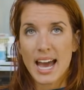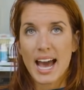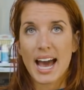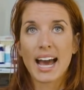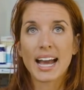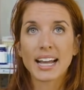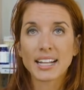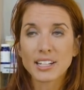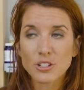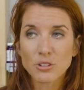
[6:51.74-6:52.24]

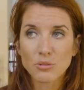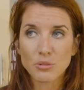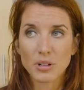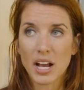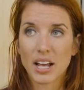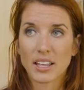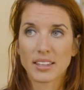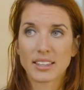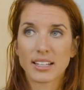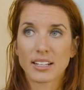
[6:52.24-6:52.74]
I do
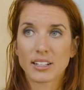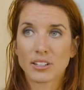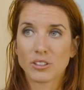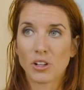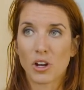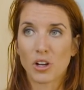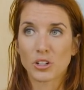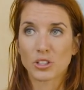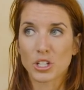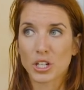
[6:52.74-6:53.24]
not think
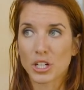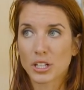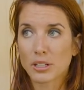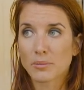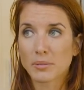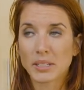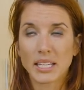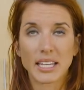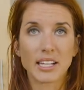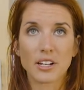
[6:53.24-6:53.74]

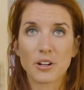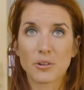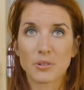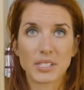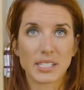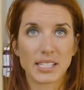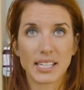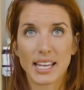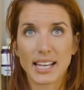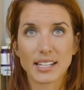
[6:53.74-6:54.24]
long-term keto
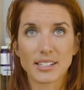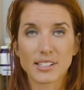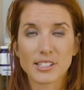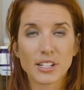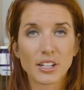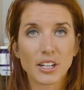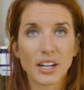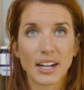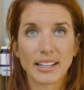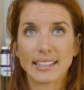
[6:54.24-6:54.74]
is the
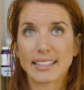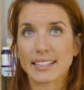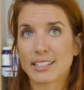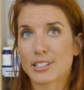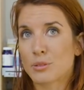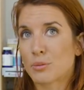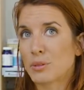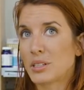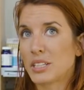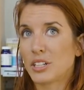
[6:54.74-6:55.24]
answer. I think
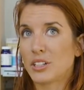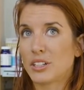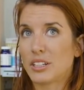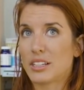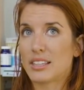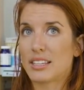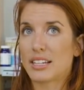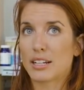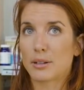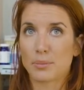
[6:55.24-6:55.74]
it's really good
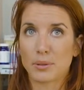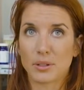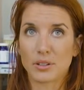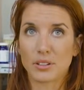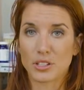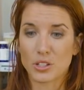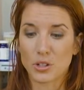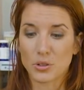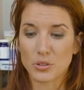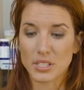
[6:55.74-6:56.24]
in
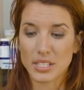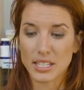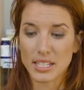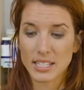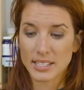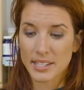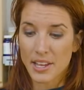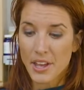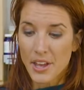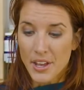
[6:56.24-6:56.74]
therapeutic
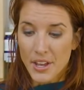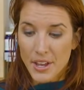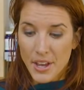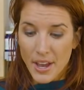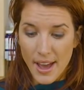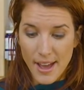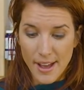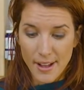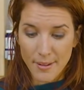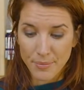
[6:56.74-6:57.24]
doses.
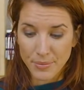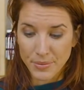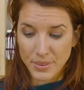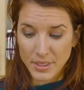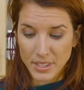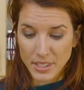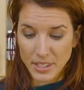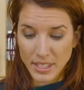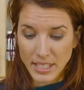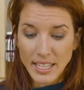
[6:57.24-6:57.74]

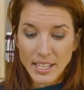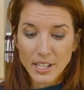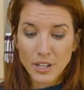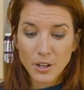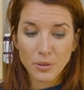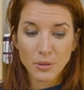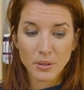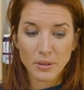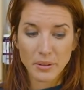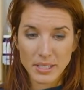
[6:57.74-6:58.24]

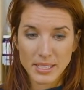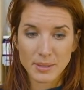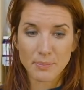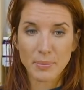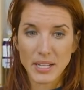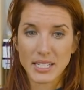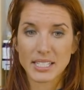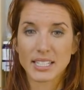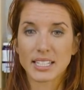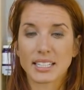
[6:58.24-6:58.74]
Keto is
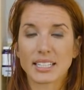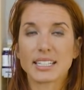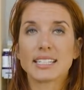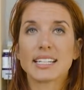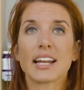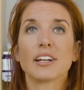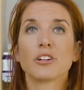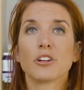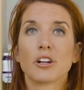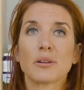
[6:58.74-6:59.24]
basically
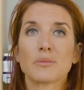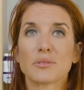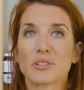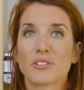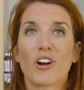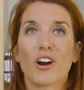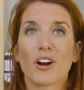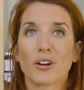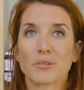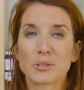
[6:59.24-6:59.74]
10 grams of
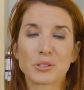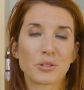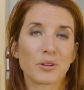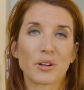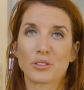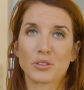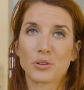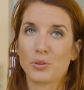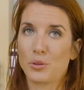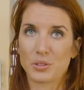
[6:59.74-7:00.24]
carbs
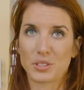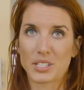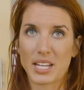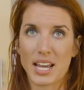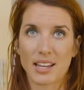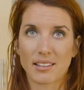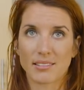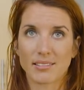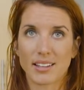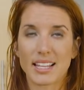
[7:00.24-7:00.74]
throughout the whole
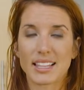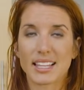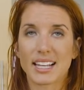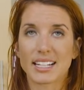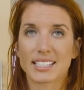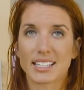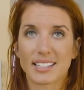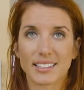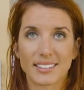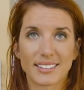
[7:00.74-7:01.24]
day, and
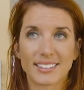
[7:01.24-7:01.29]
that's